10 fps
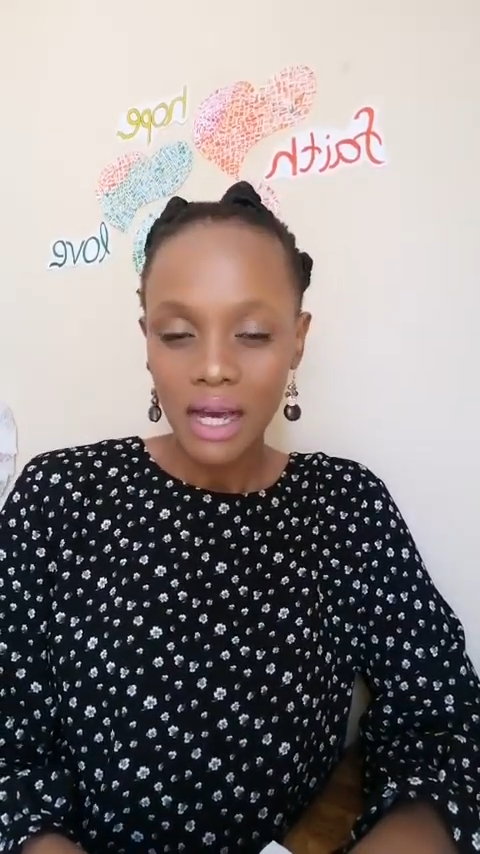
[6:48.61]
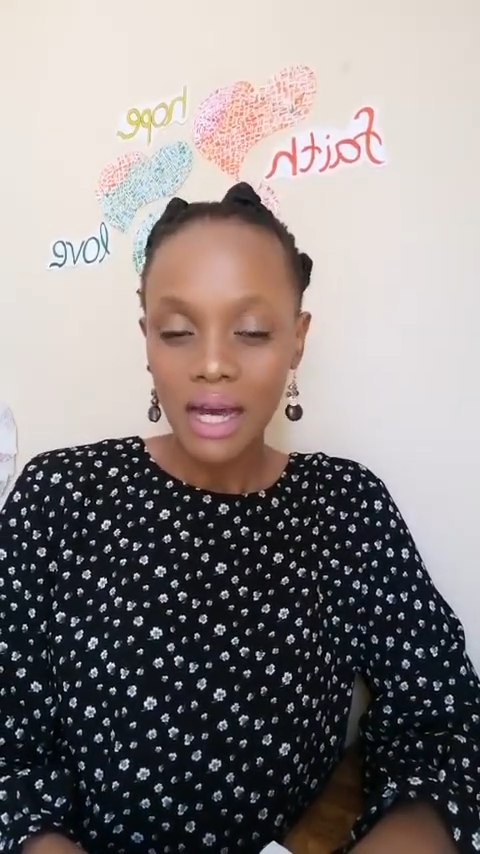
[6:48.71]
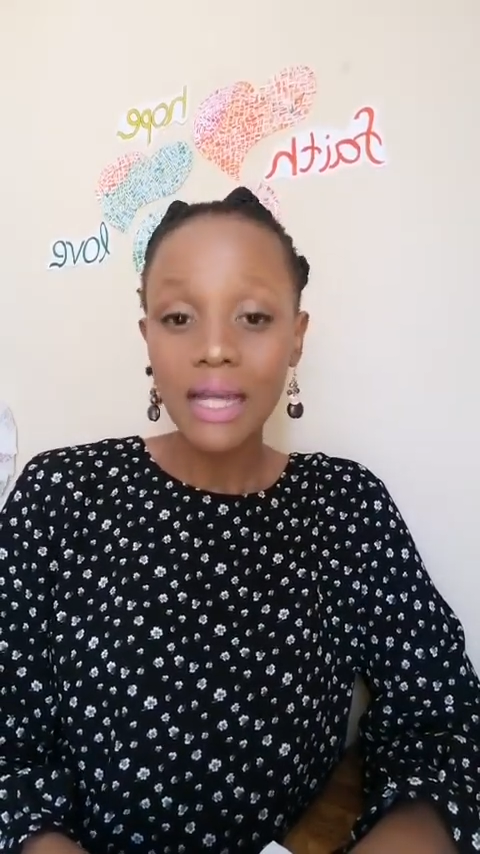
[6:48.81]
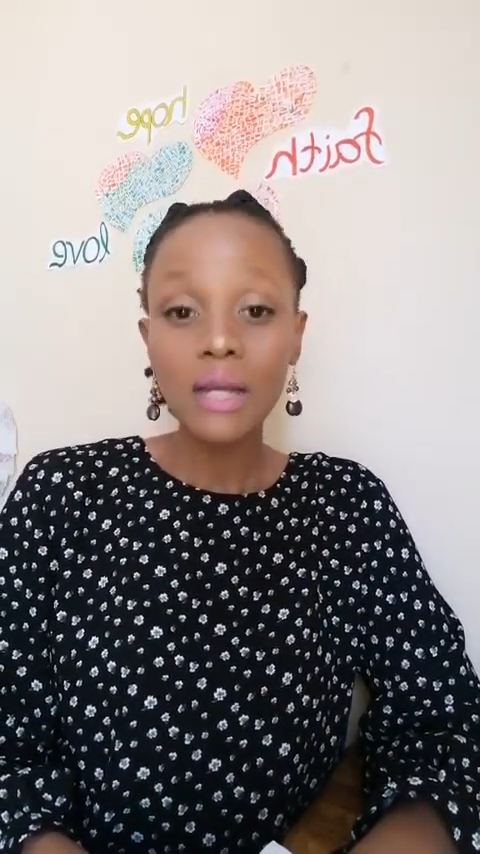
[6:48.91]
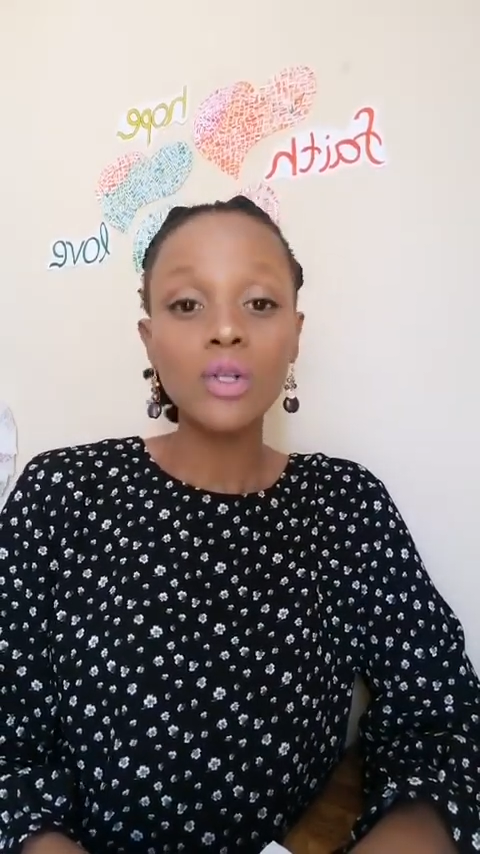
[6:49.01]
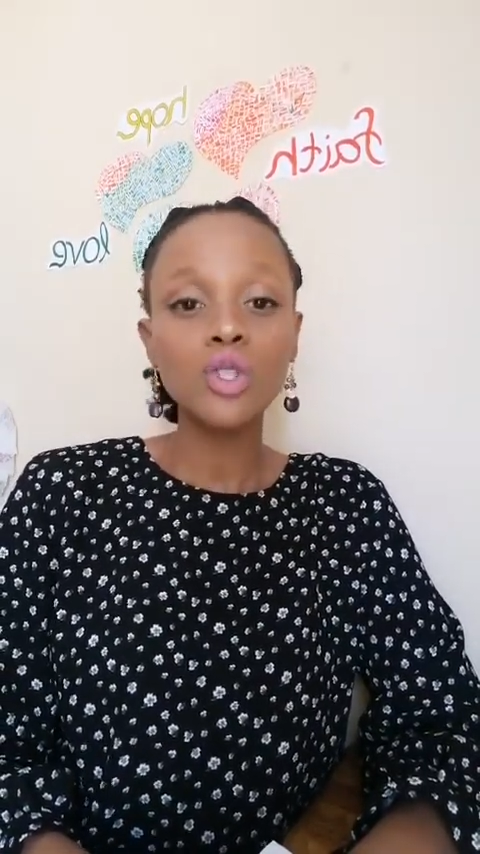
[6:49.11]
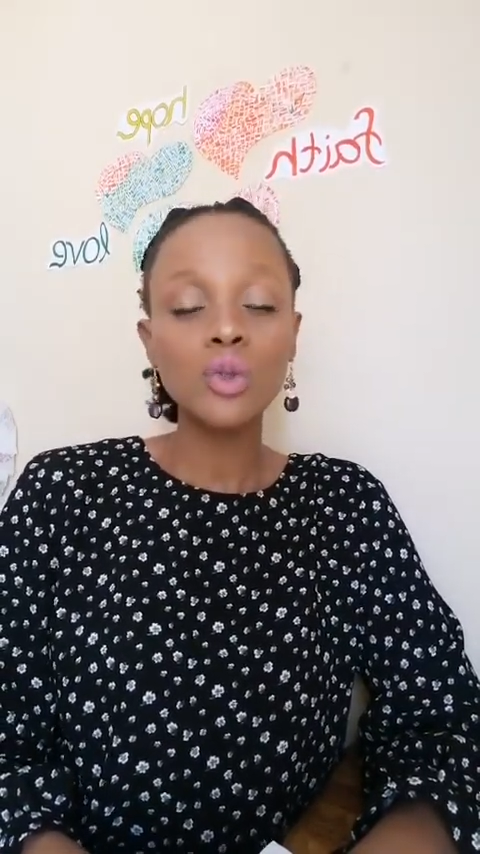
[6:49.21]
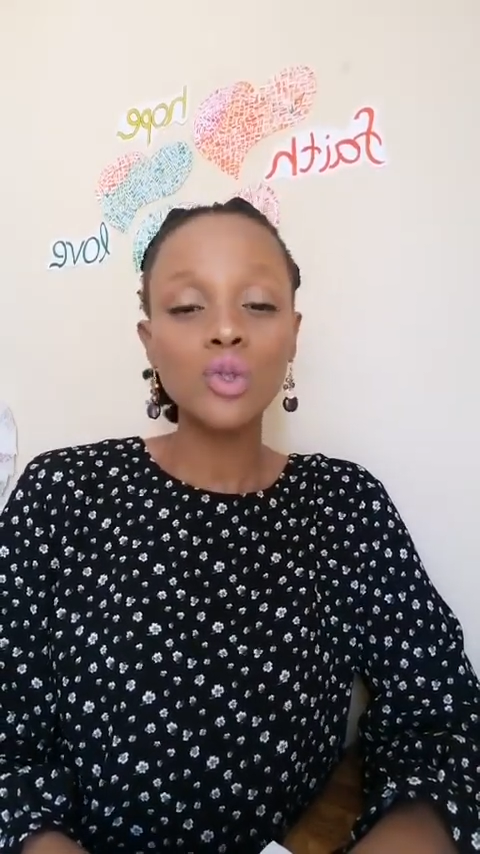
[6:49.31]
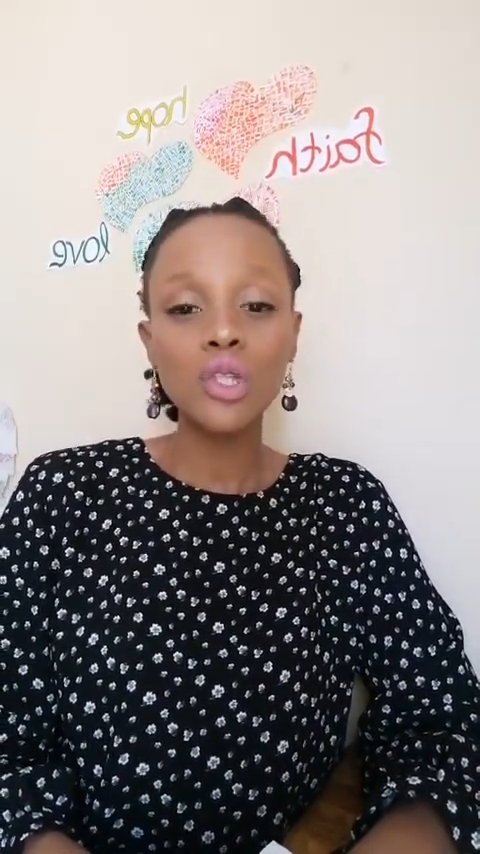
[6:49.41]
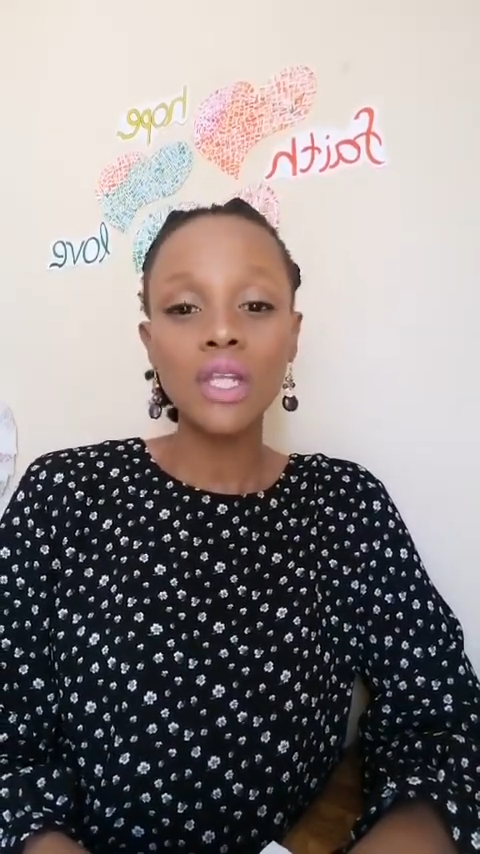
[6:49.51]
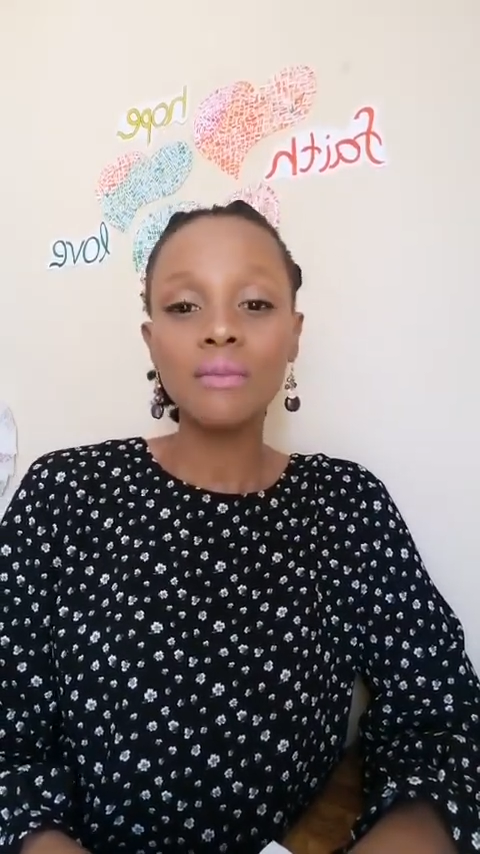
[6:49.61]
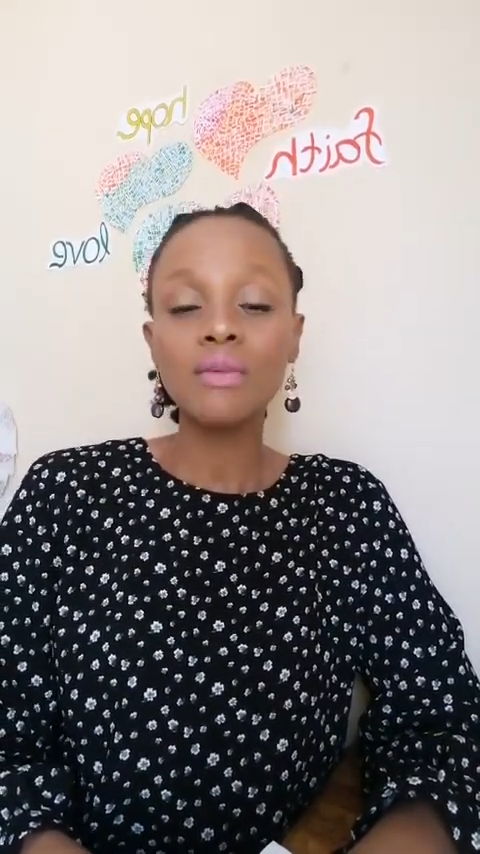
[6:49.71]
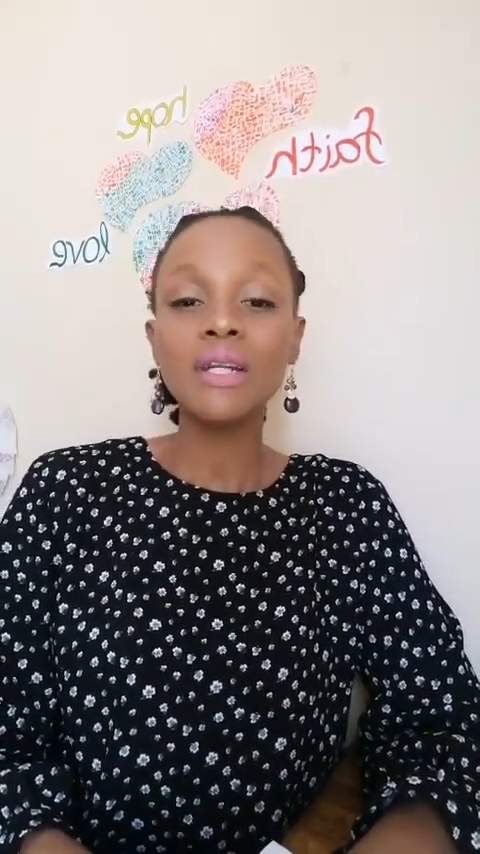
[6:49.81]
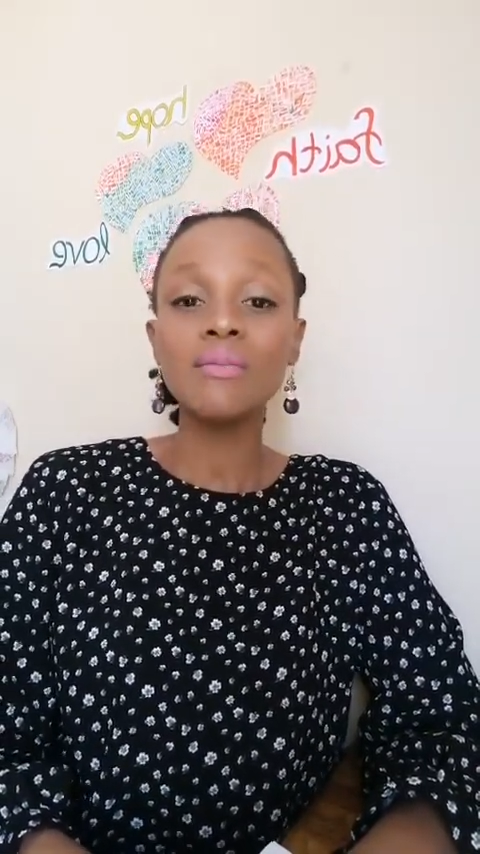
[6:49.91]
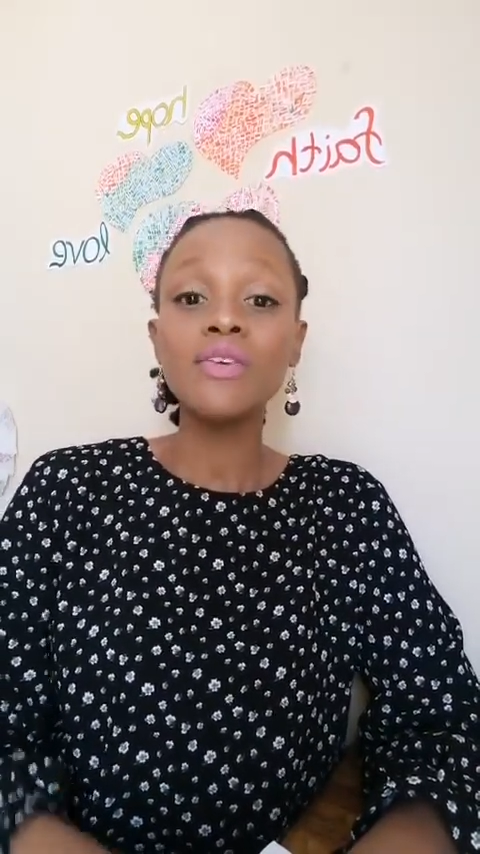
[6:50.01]
I was so sure that I'm
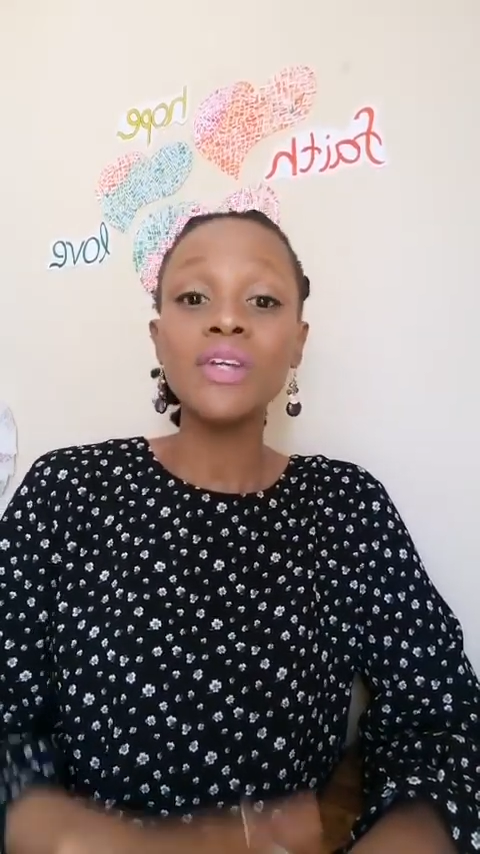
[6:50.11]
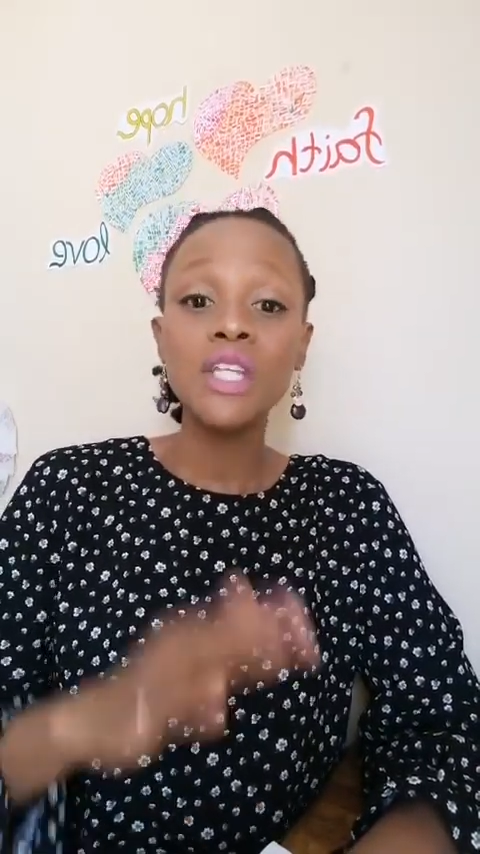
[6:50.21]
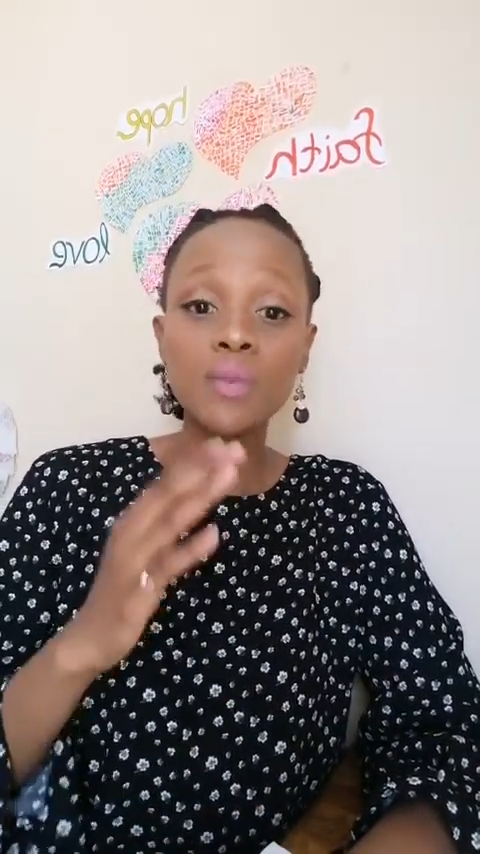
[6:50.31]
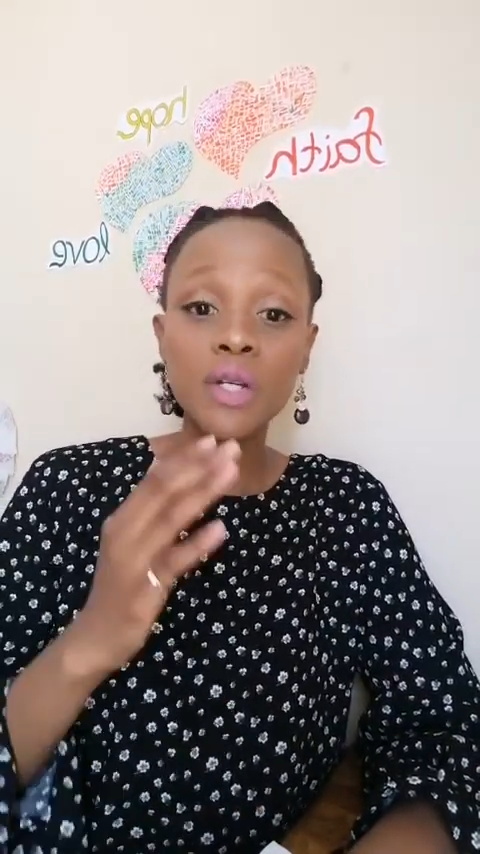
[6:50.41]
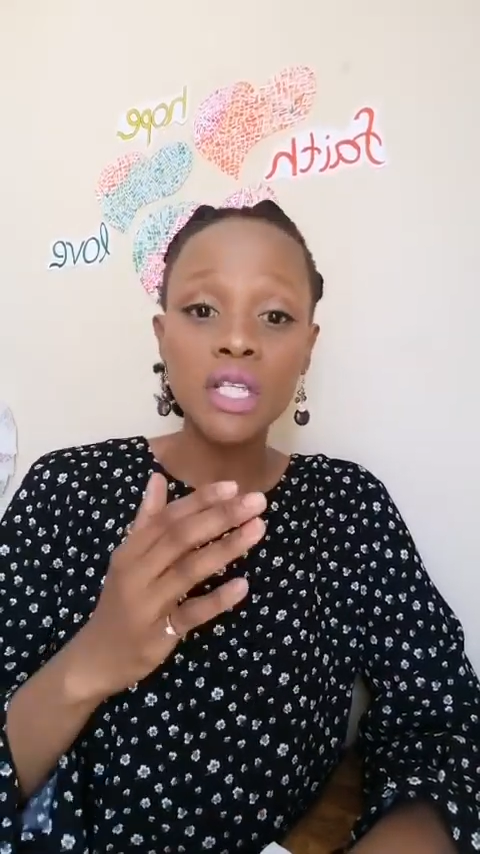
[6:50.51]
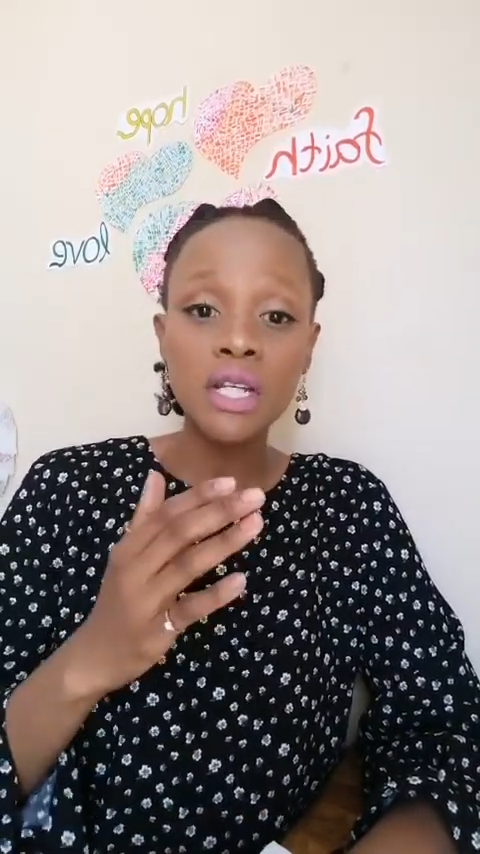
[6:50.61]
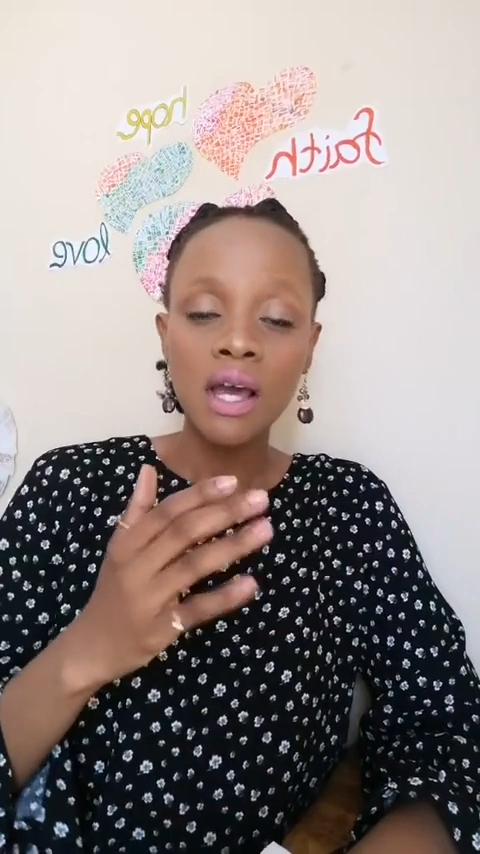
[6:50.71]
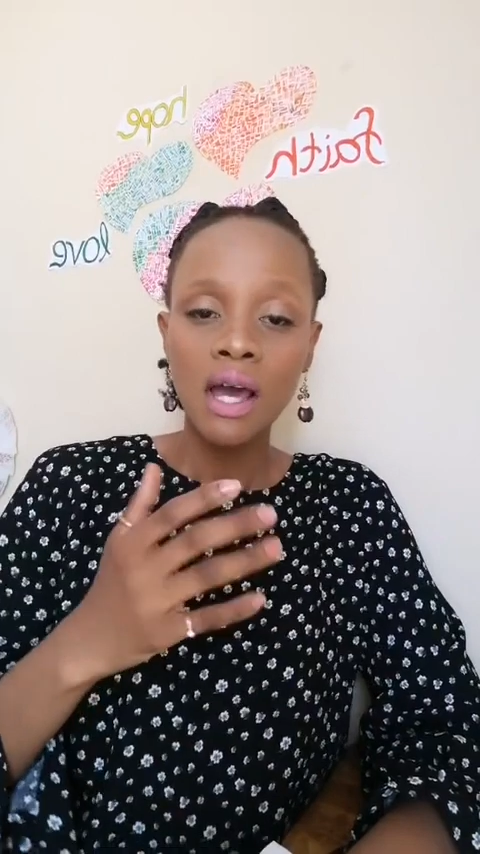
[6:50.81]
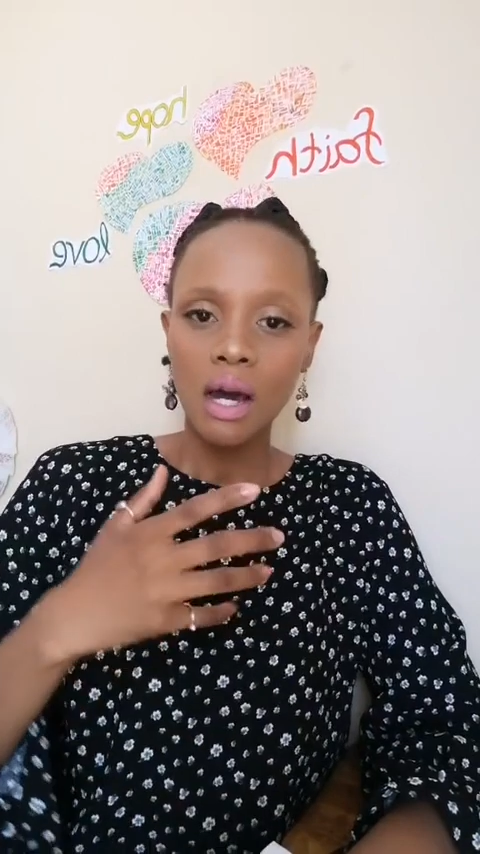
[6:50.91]
gonna marry this person.